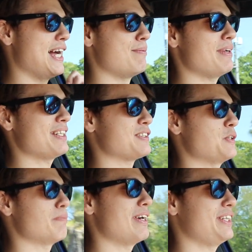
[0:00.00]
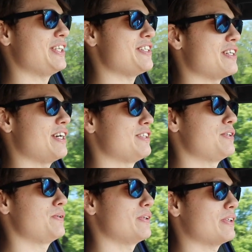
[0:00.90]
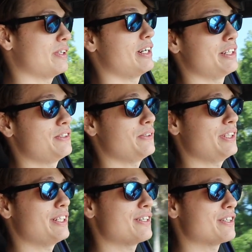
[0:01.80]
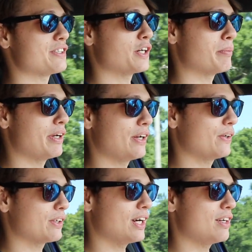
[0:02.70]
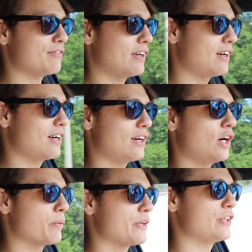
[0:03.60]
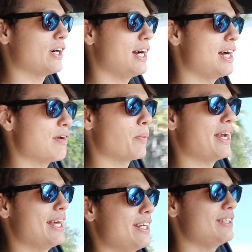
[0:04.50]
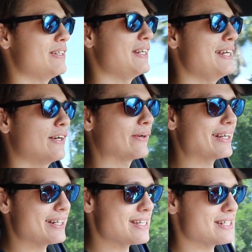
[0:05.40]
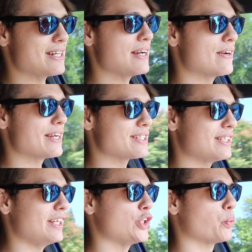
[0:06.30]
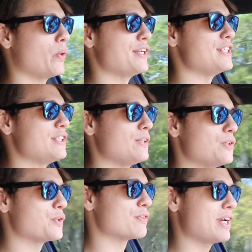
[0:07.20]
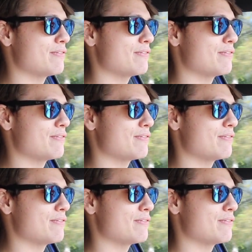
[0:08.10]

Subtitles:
Not too much. It's a 2-liter turbo Golf R all-wheel drive. I went ahead and did an integrated engineering stage 1 tune.